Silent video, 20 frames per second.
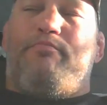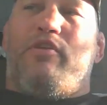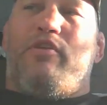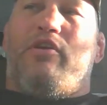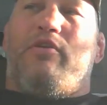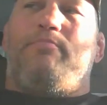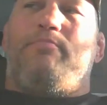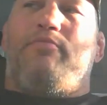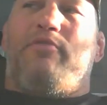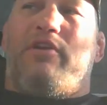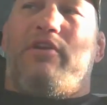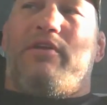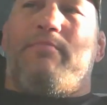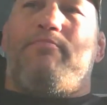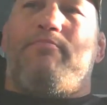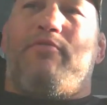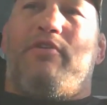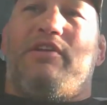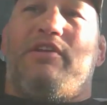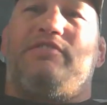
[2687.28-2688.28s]
you know,
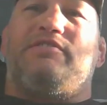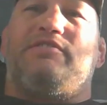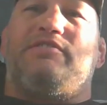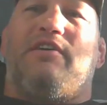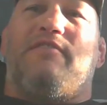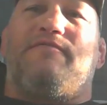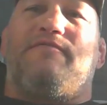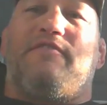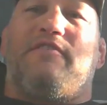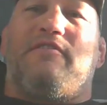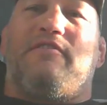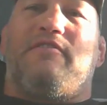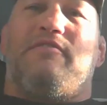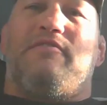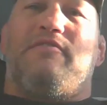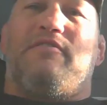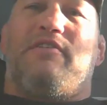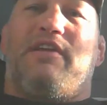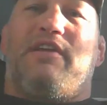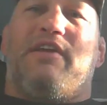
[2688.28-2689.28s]
pretty tough to
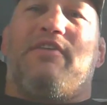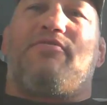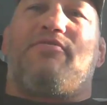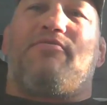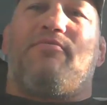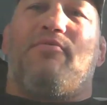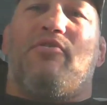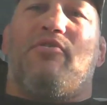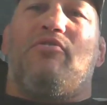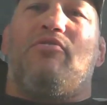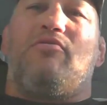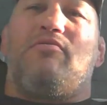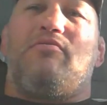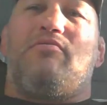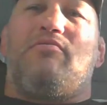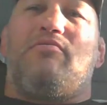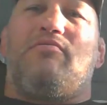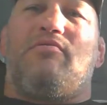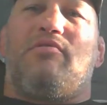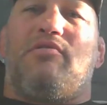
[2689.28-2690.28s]
get through.